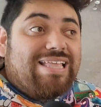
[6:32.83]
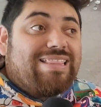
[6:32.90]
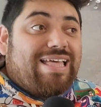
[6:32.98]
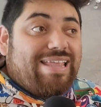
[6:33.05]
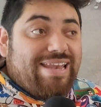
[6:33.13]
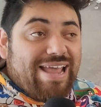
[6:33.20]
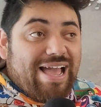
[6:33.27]

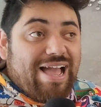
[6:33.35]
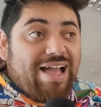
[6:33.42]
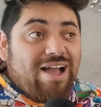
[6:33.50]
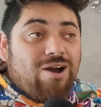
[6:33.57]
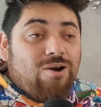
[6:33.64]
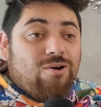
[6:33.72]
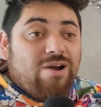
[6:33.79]
that
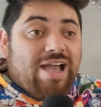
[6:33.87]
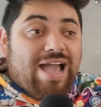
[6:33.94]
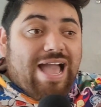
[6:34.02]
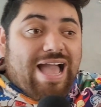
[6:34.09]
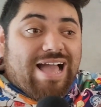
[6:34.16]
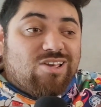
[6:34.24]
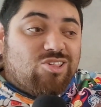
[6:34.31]
now
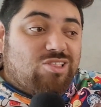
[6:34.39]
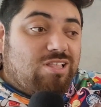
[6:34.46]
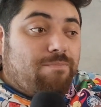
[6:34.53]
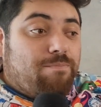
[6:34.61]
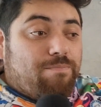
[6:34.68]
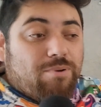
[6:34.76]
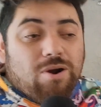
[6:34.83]

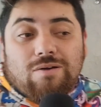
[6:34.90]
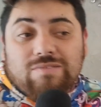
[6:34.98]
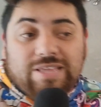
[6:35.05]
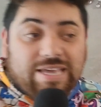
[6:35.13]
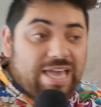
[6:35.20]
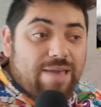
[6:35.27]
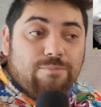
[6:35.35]
Ashley
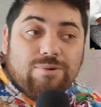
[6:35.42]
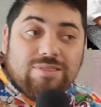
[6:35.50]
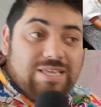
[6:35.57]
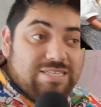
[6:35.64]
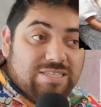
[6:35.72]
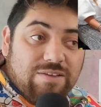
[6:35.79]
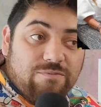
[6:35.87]
probably came with
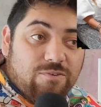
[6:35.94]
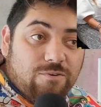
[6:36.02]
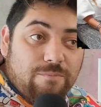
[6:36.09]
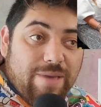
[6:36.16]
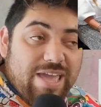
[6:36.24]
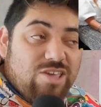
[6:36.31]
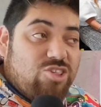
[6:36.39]
this
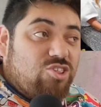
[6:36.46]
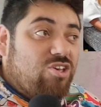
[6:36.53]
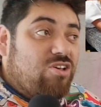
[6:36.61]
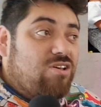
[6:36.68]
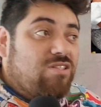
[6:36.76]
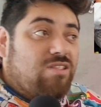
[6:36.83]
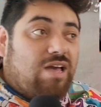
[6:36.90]

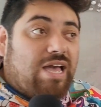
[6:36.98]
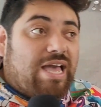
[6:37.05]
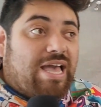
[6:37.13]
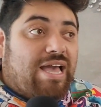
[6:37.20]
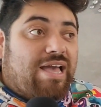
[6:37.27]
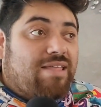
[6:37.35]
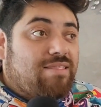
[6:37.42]
information,
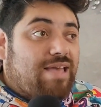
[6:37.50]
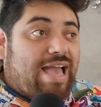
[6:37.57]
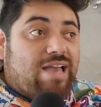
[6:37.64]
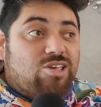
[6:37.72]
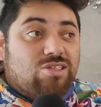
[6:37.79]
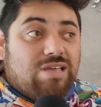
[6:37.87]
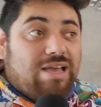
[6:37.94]
and
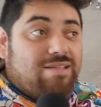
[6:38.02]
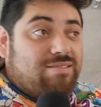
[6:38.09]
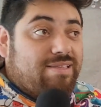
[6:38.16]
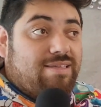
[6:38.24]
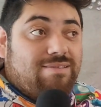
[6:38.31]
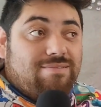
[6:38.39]
Ash and